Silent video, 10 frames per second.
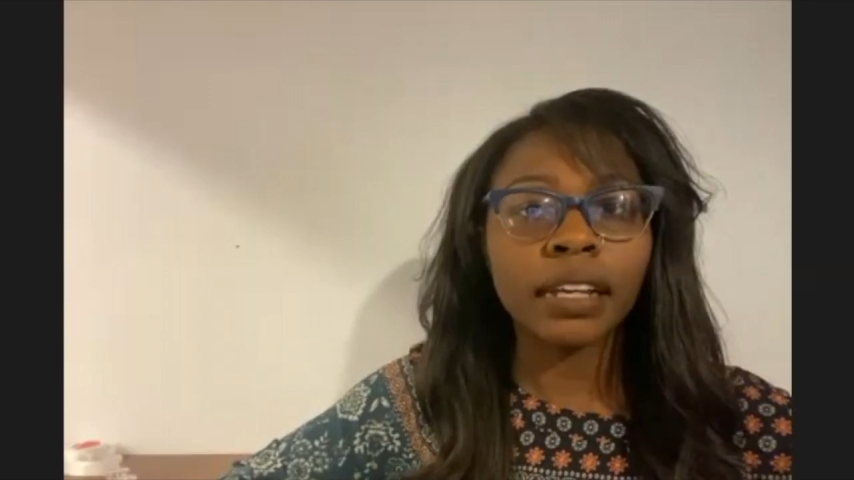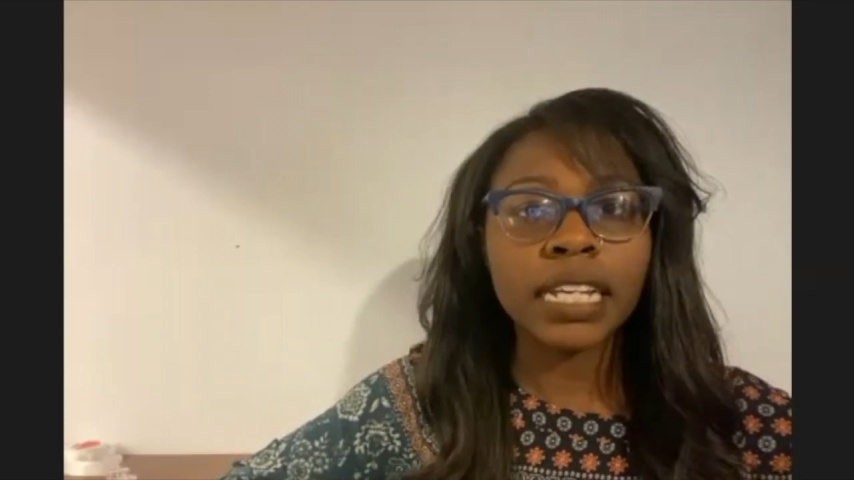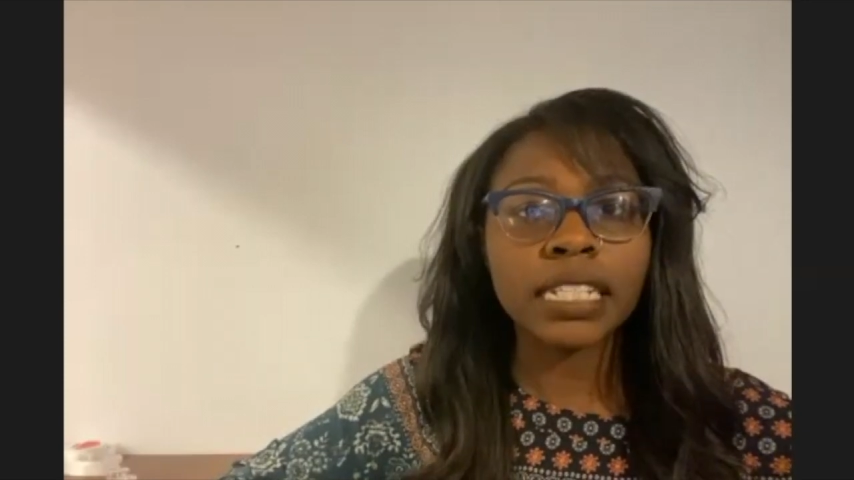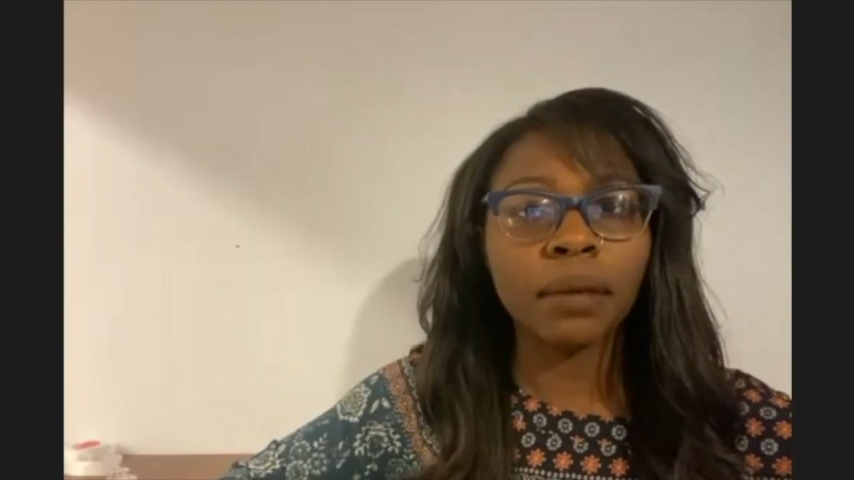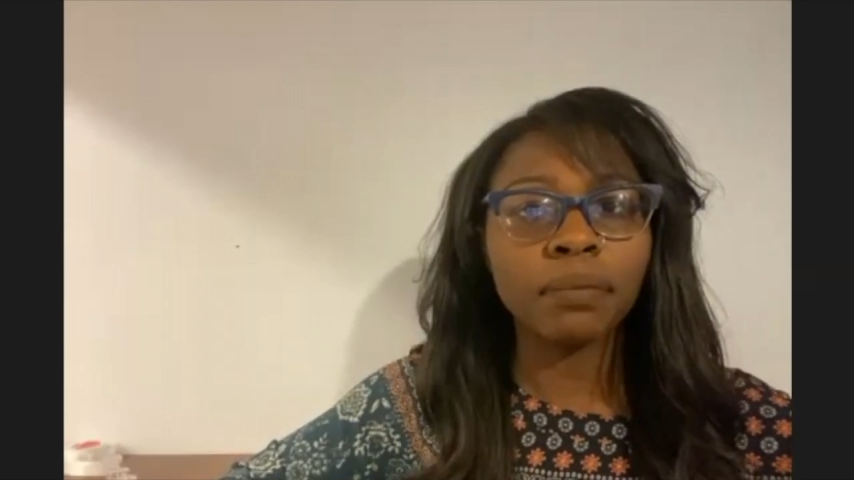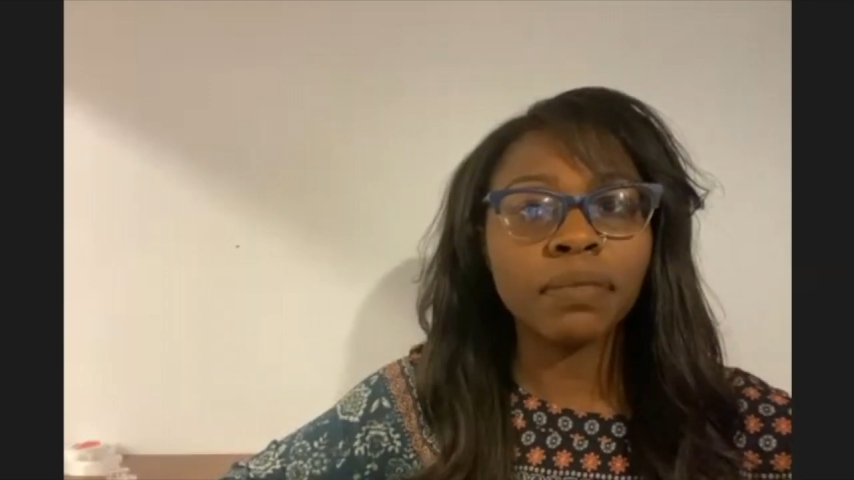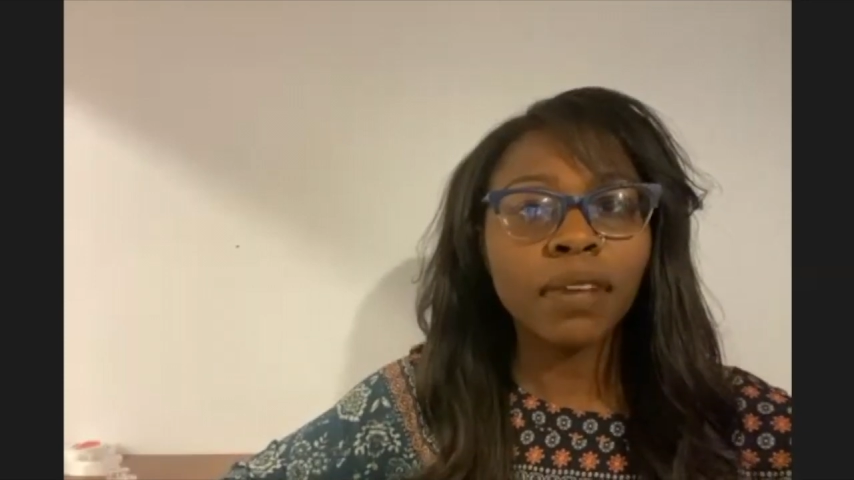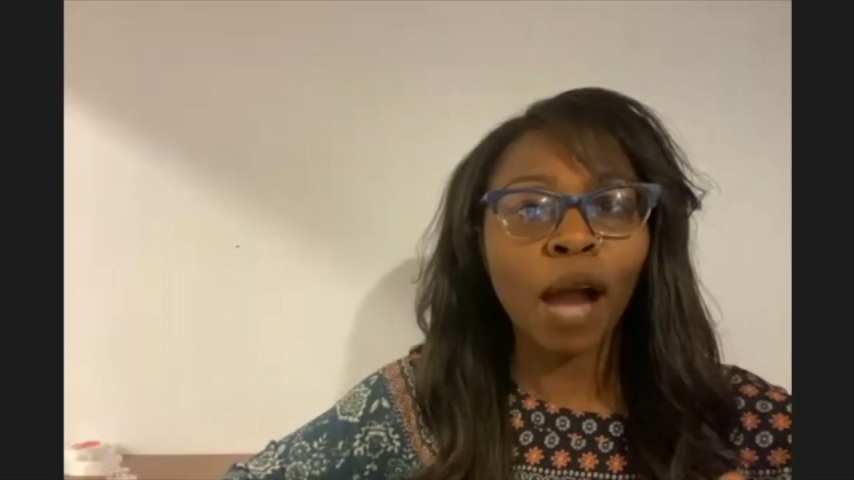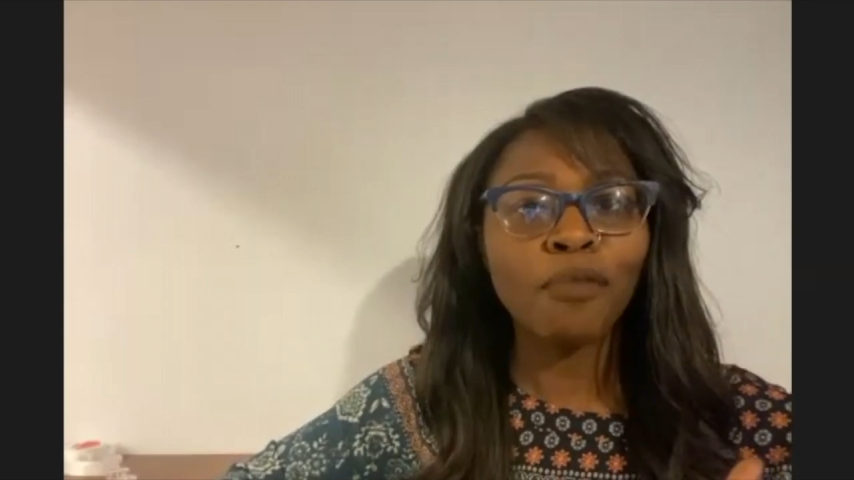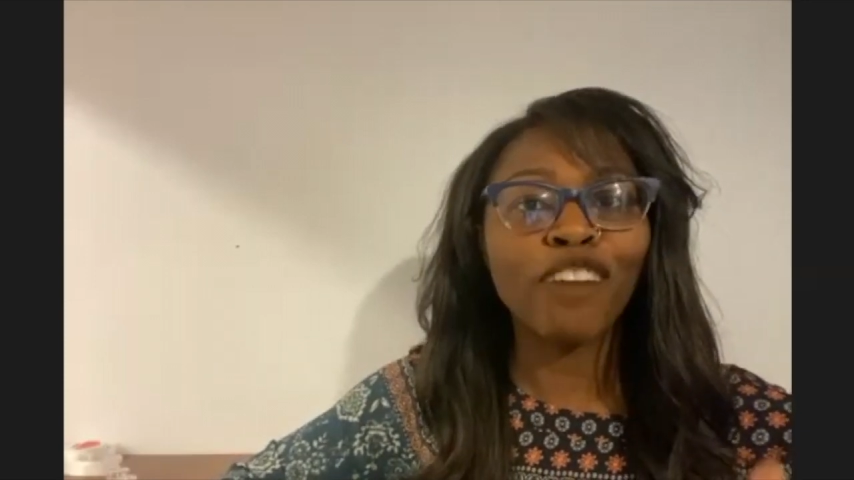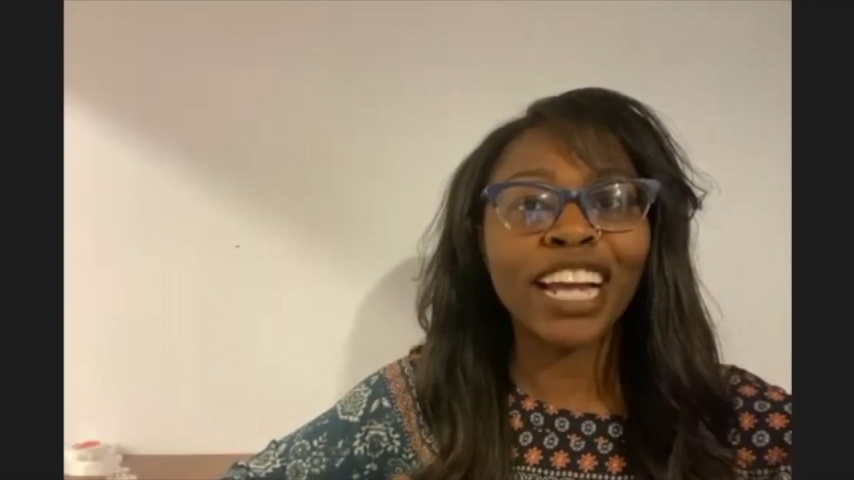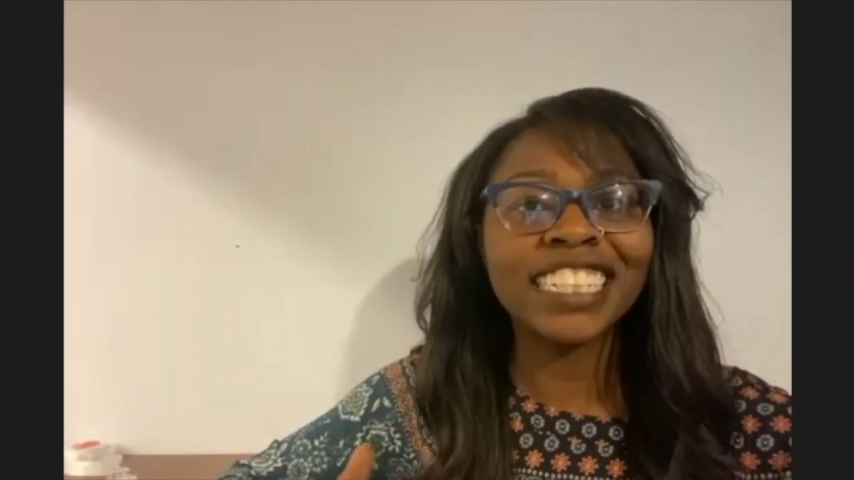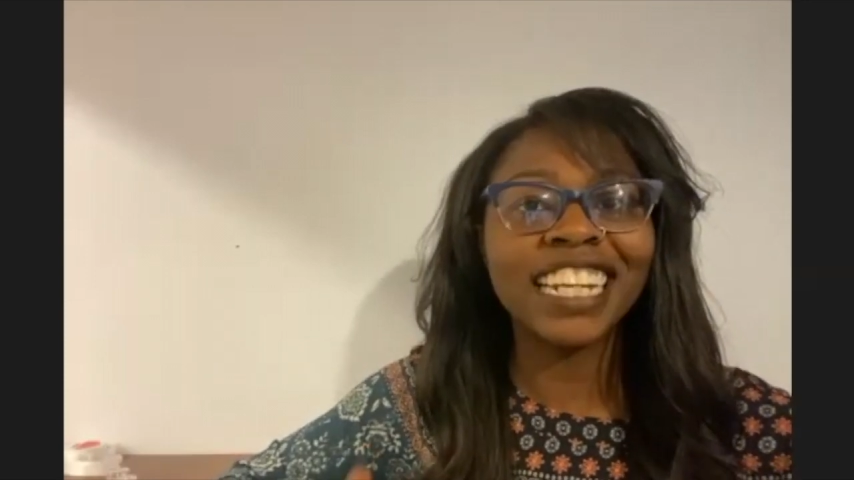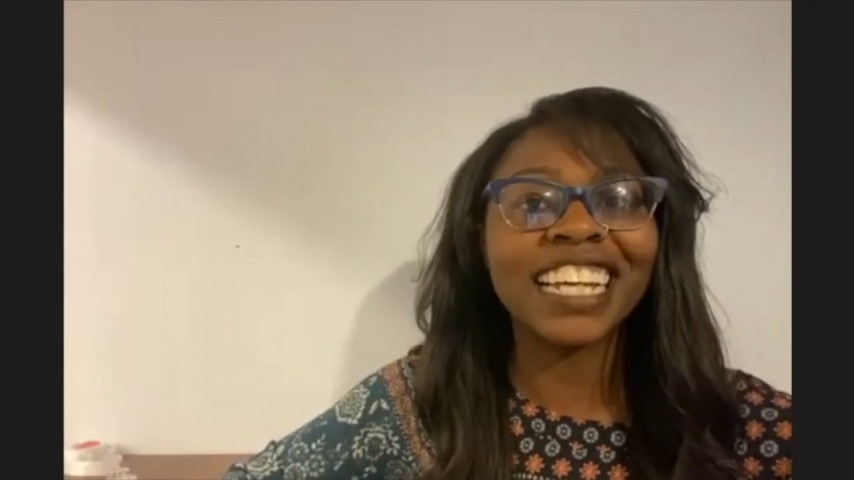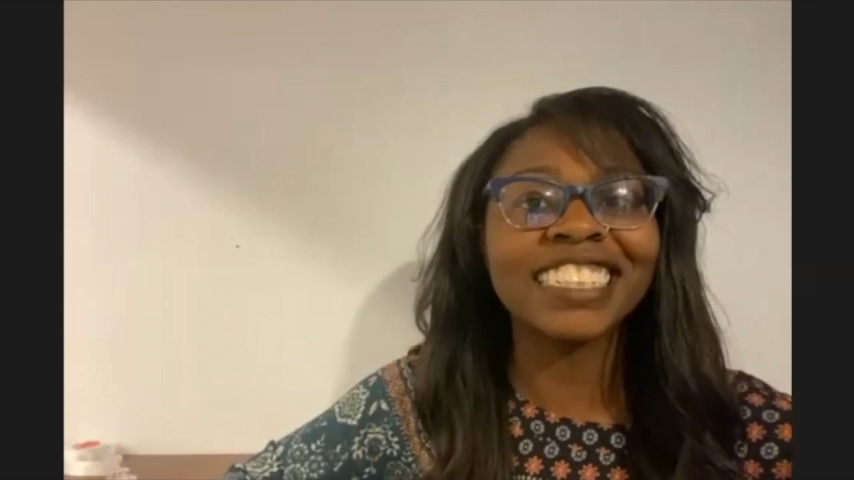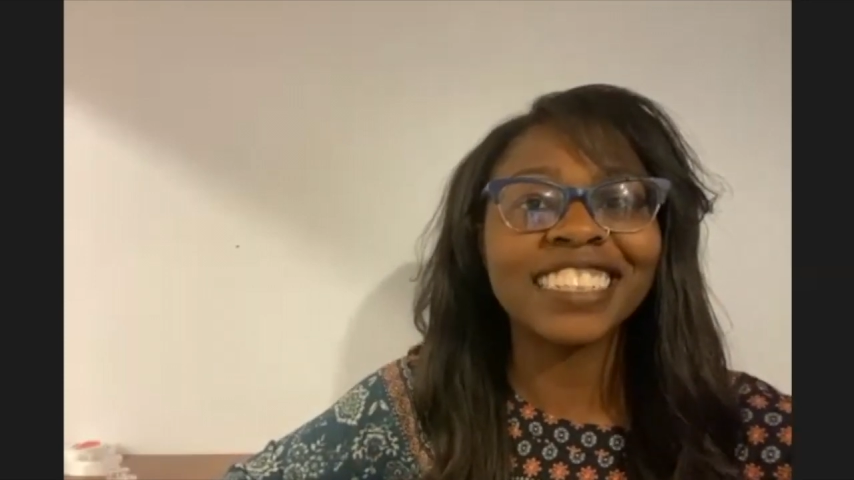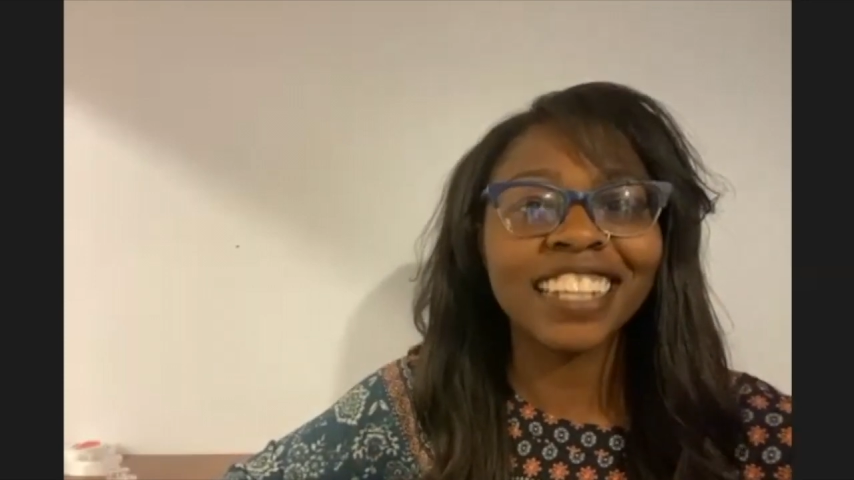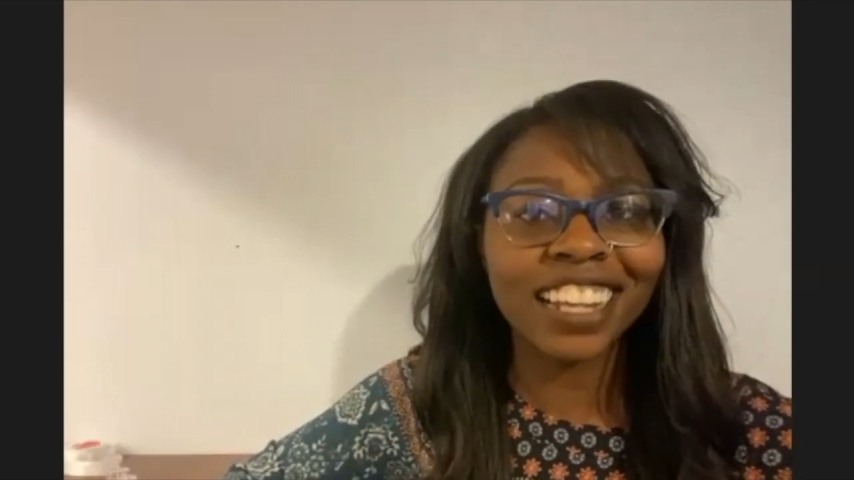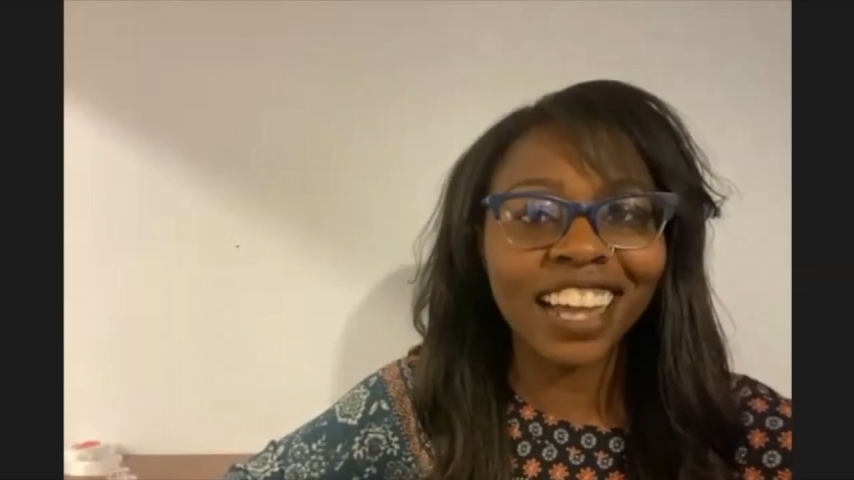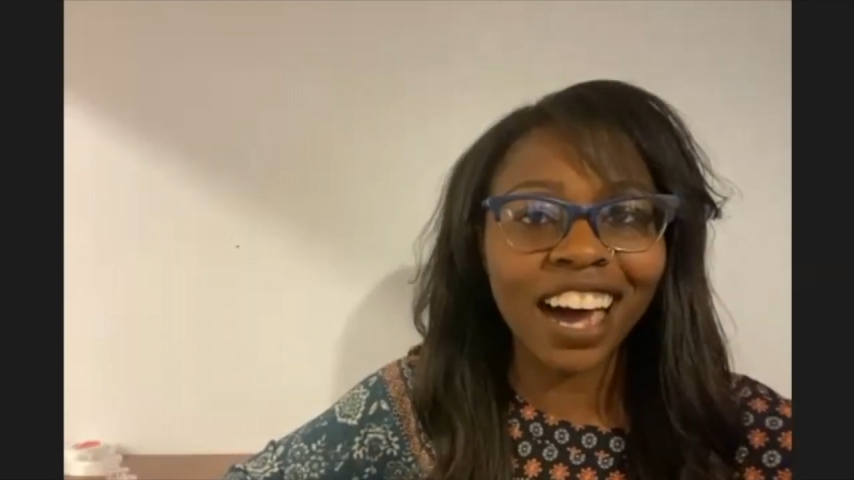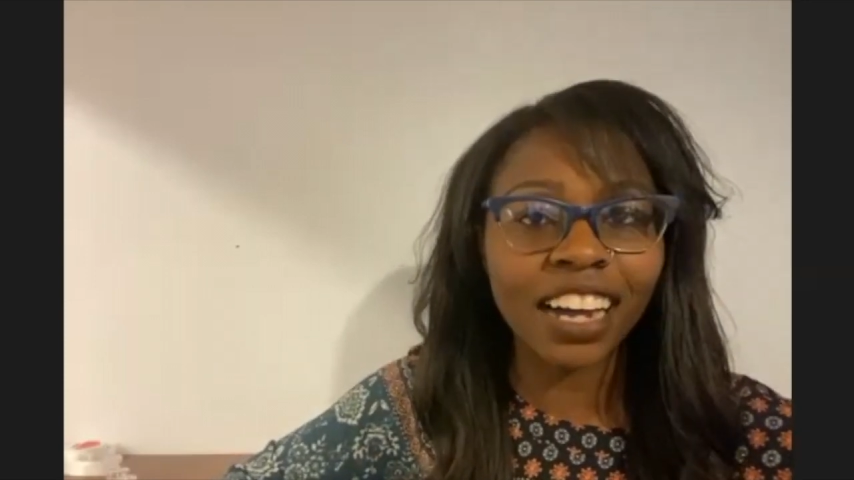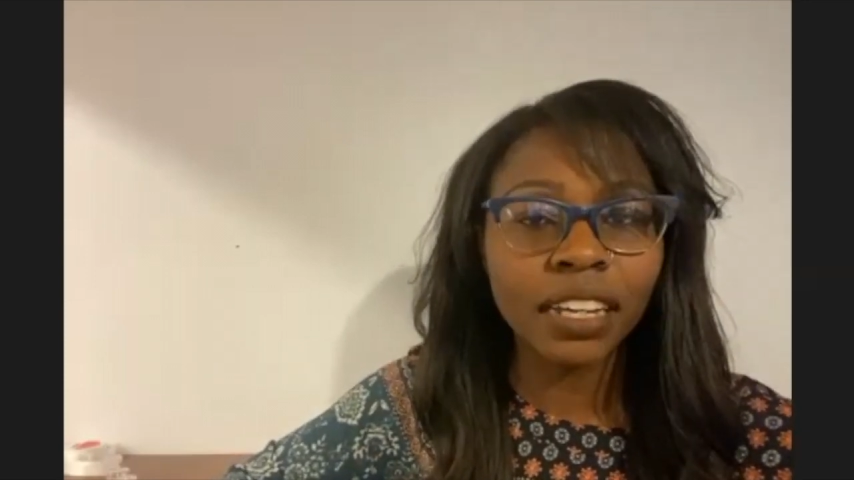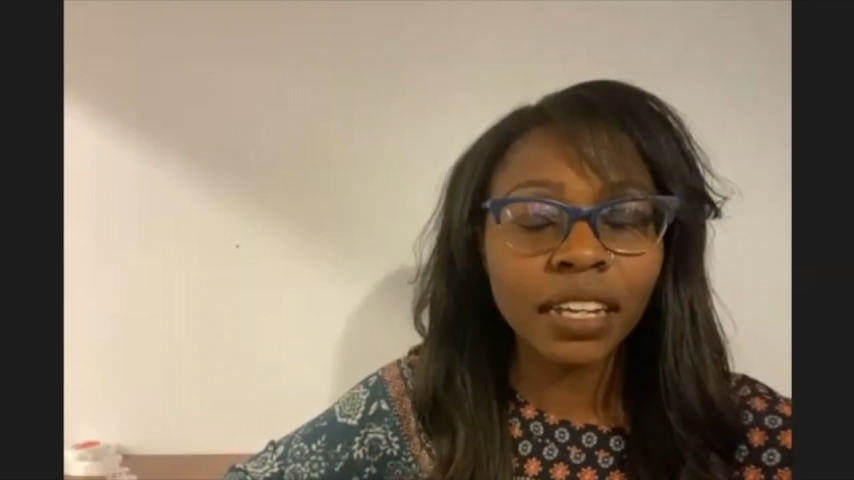Because I'm racing against the clock.